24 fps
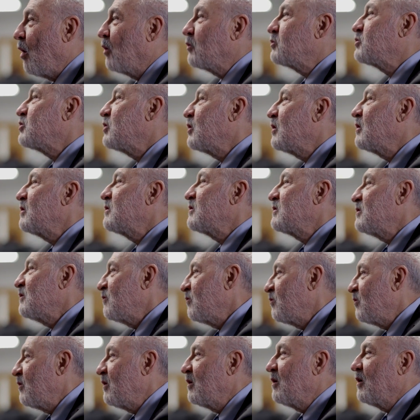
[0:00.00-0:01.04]

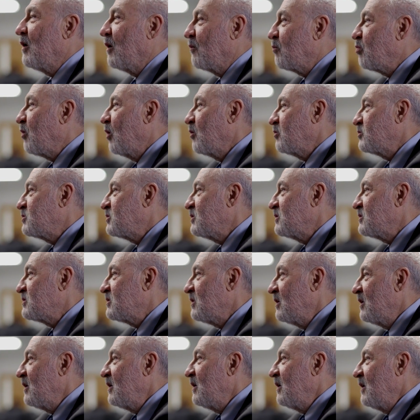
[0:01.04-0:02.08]
alternative
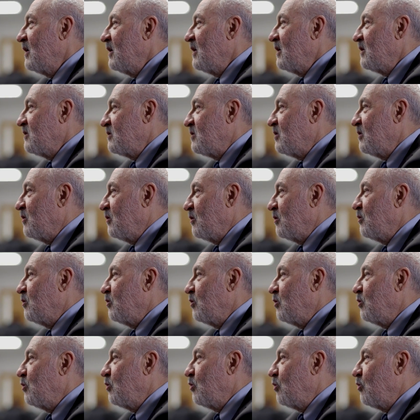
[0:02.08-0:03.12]
approaches
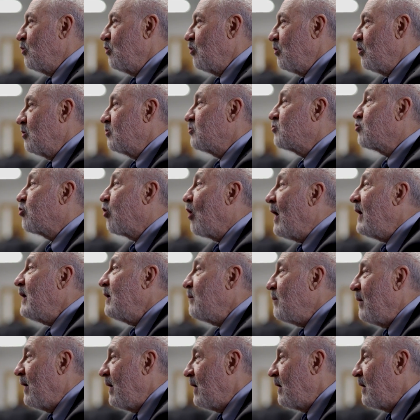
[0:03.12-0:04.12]
to trying to